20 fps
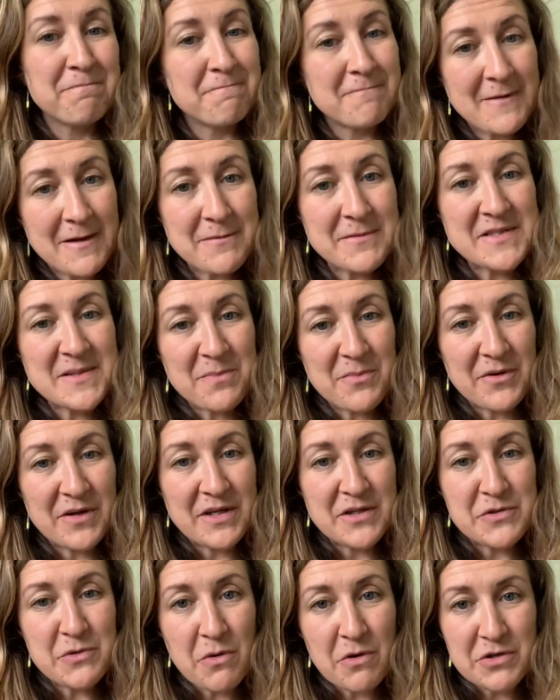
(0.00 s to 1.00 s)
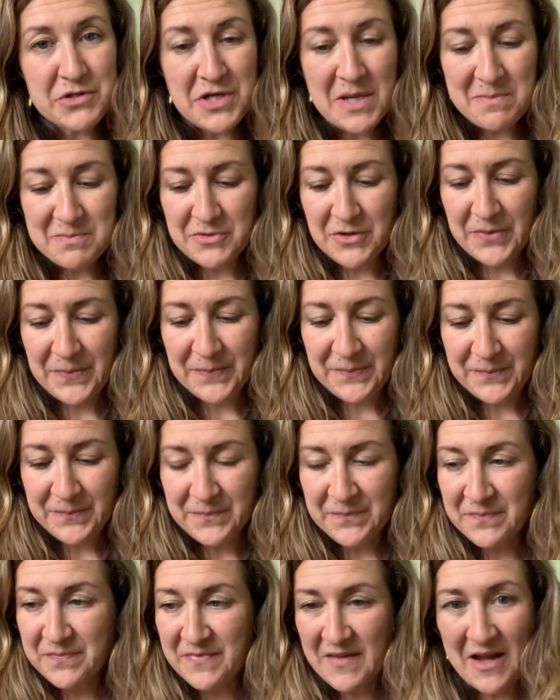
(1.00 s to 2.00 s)
That was a pretty short chapter.
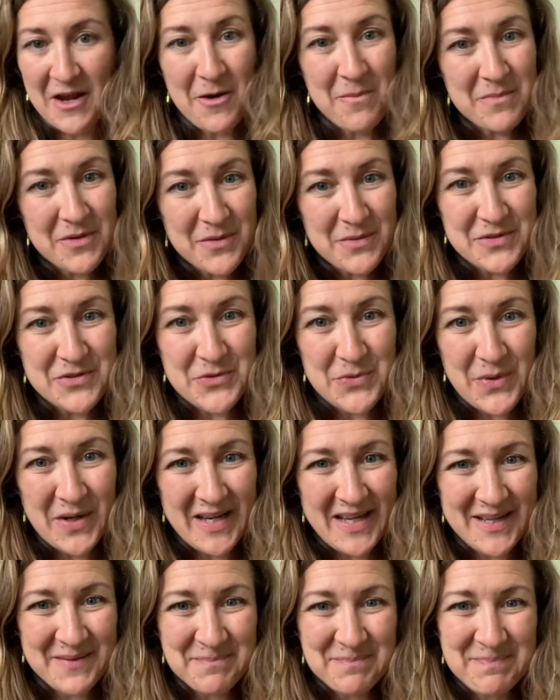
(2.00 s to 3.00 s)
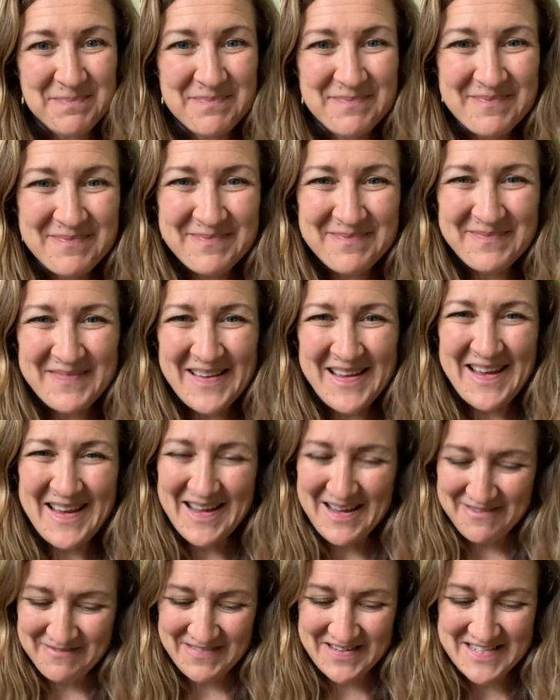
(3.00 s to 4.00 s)
I hope you enjoyed it.
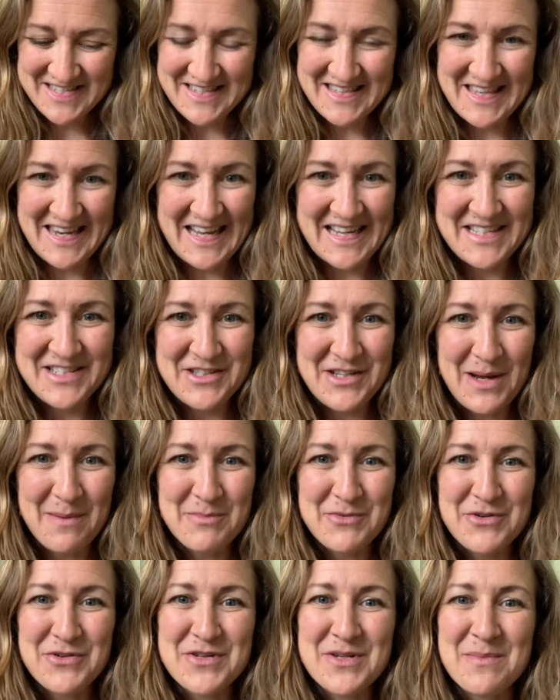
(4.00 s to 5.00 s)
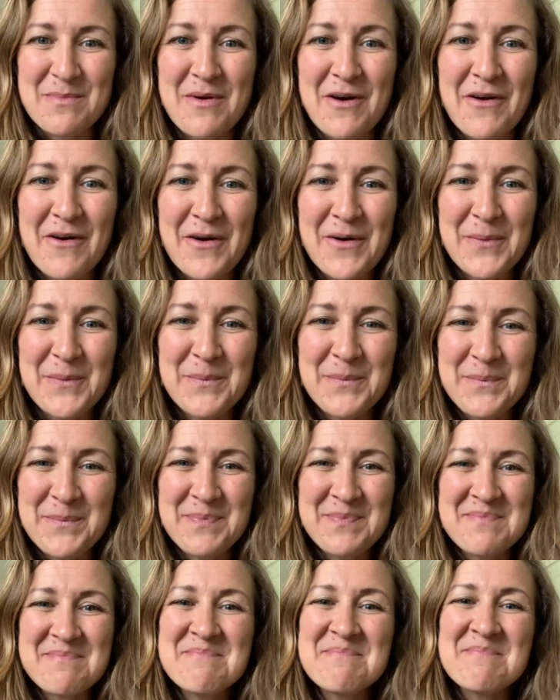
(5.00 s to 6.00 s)
I'll read you the next chapter tomorrow.
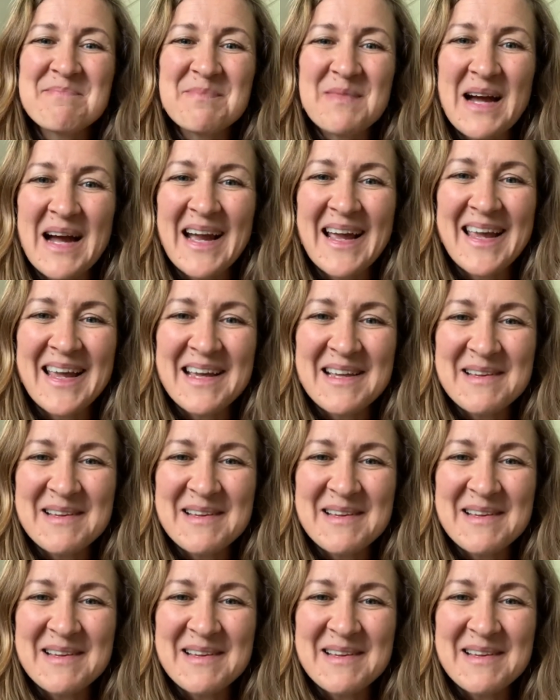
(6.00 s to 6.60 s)
Bye.